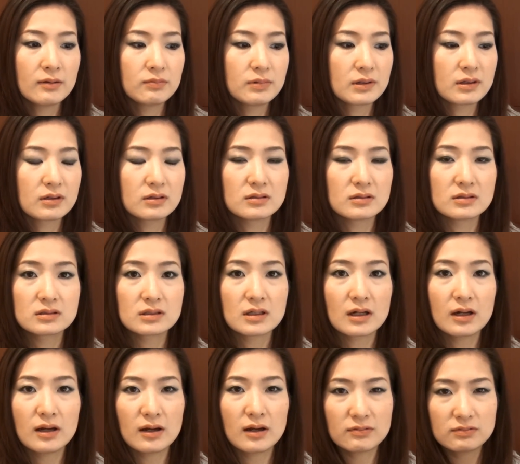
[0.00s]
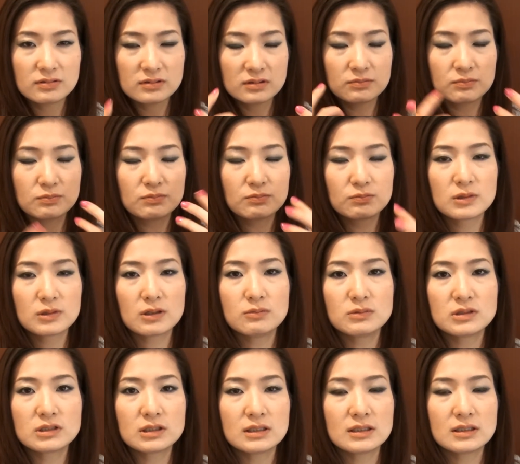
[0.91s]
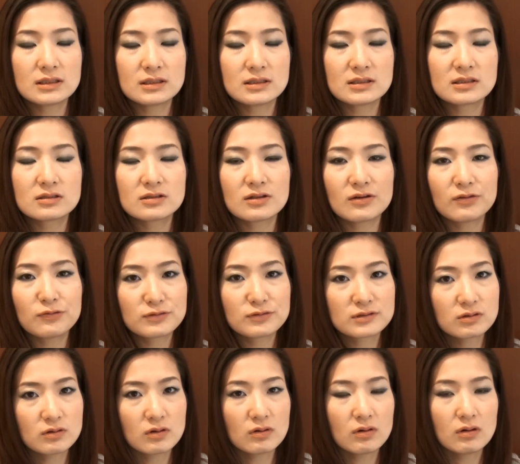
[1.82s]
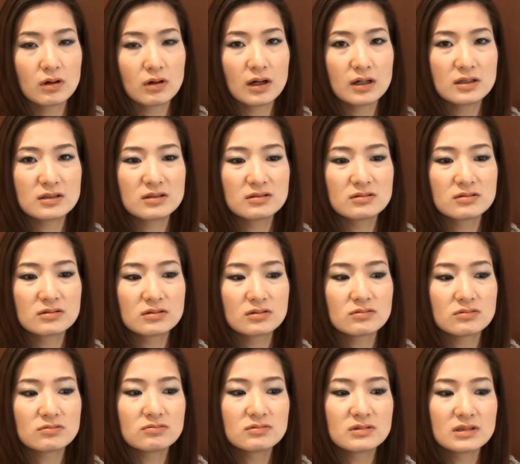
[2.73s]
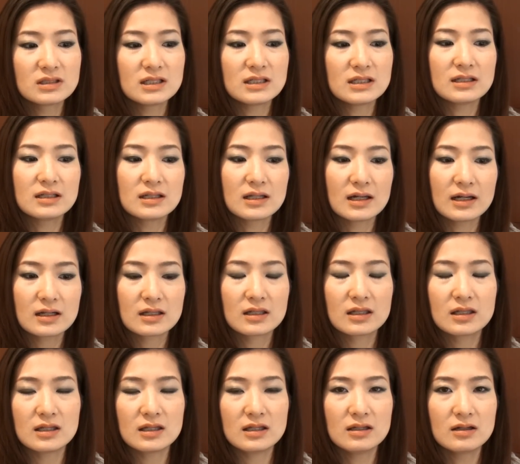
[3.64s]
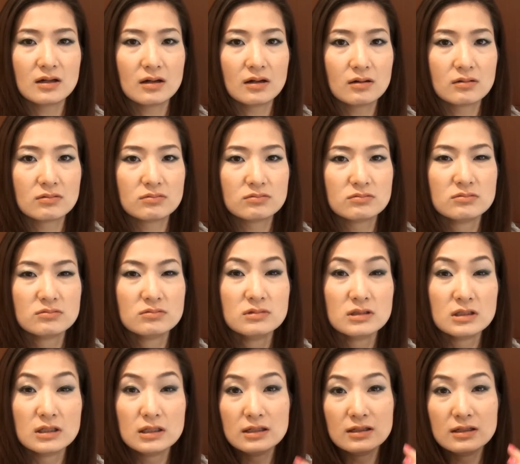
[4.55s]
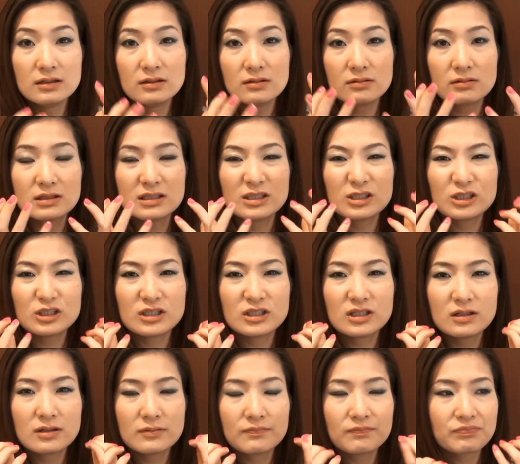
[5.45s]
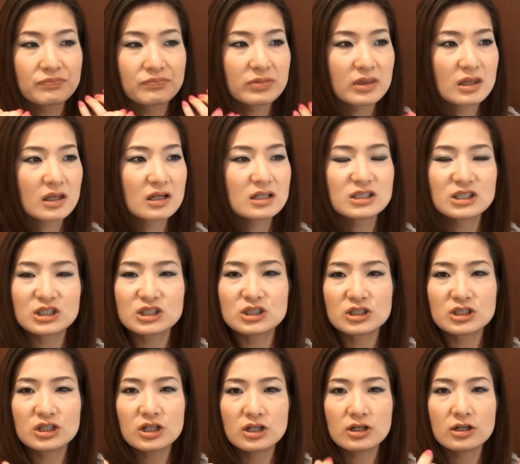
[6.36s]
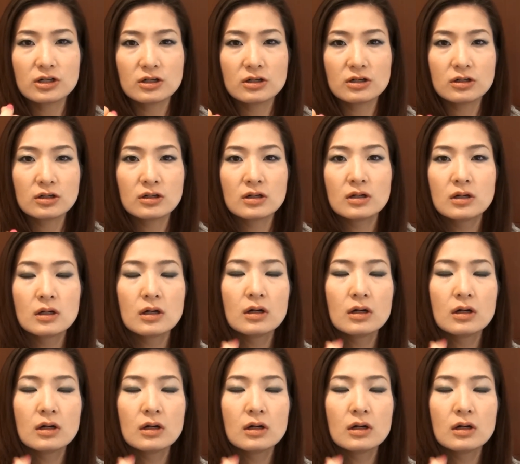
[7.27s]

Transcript: because I have some blemishes and stuff, so I don't really like the really sheer